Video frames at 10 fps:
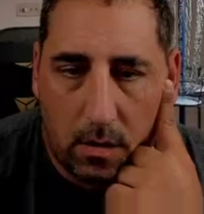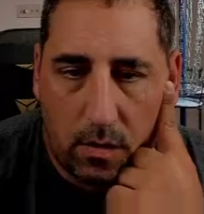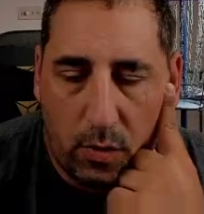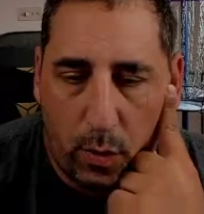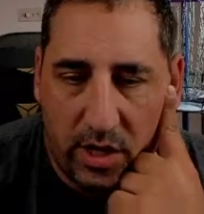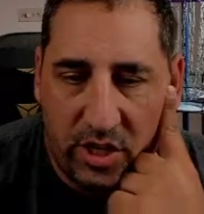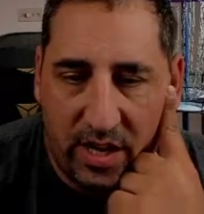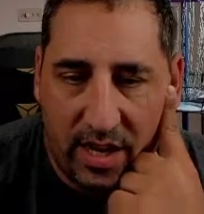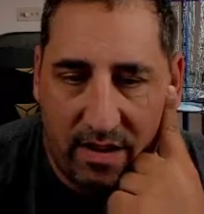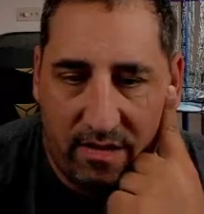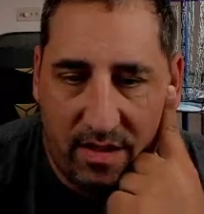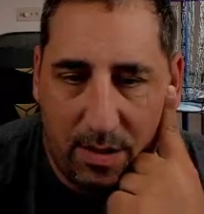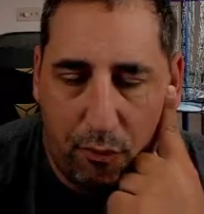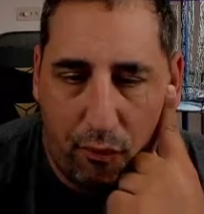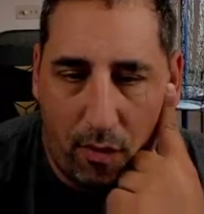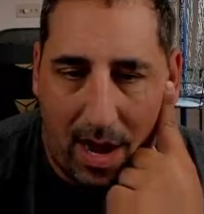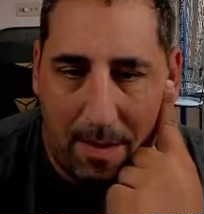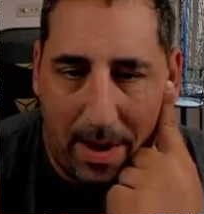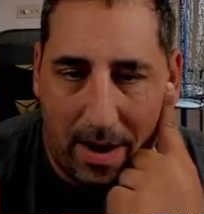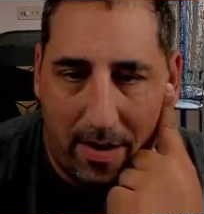Twitch is the
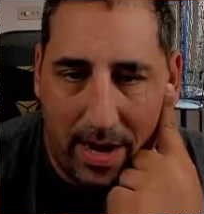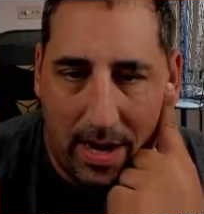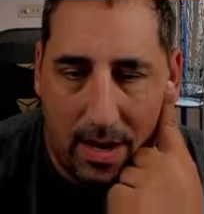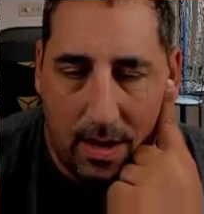primary.